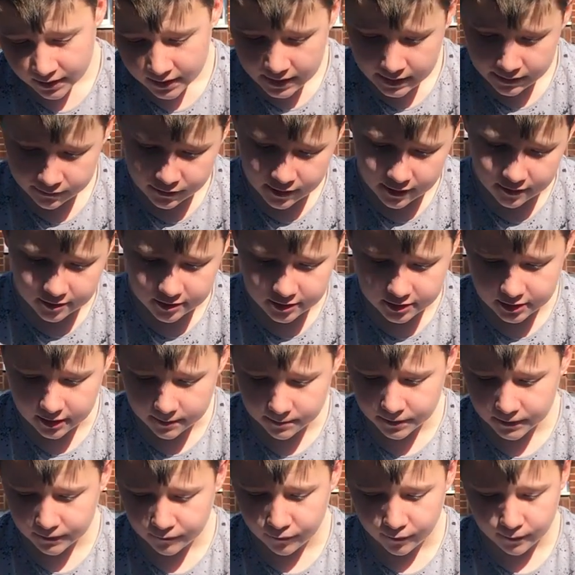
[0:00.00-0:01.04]
If there was
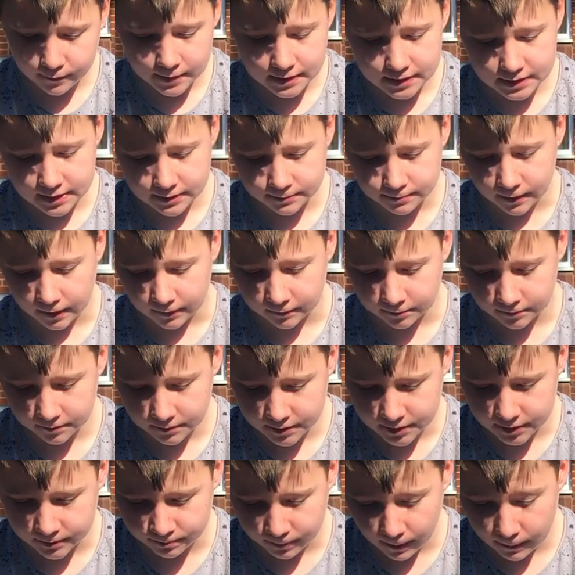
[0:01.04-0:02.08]
something for Mr. Bump
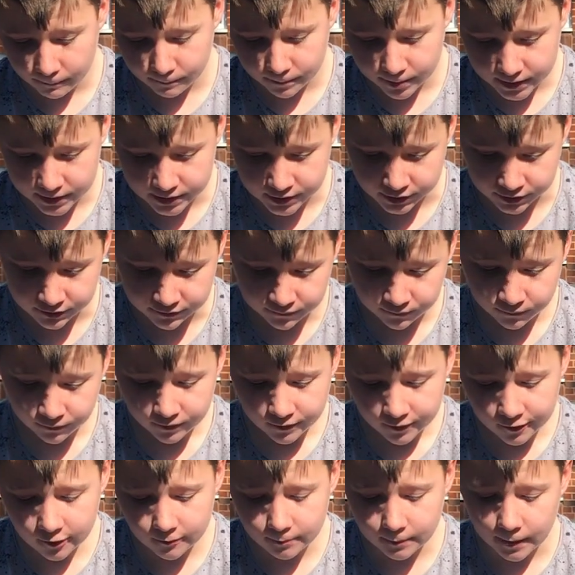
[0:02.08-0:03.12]
to bump into,
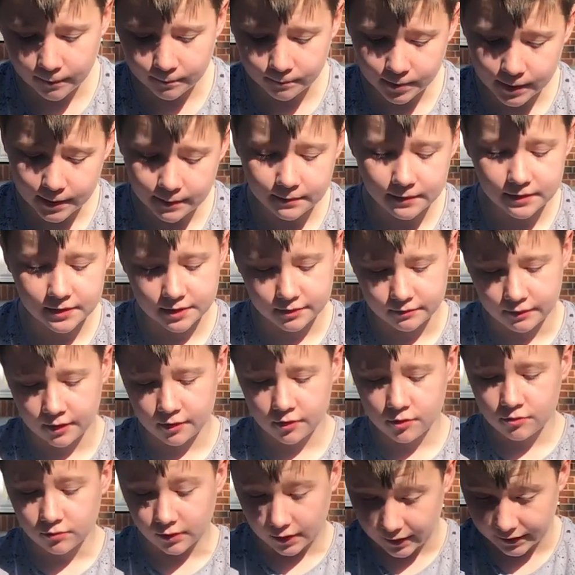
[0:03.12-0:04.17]
he would bump into it
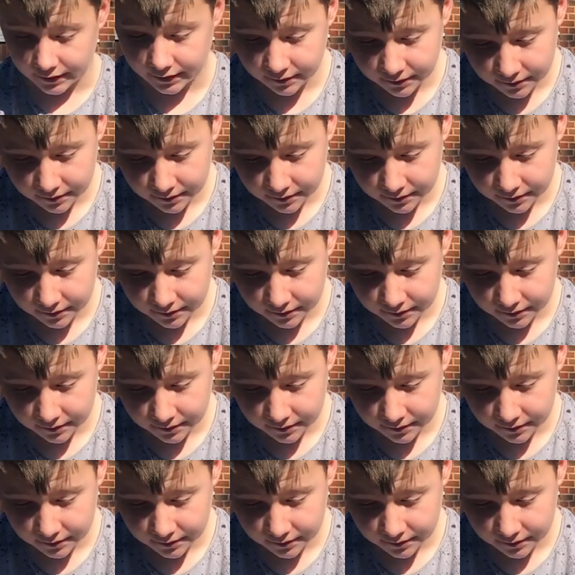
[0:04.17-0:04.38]
all right.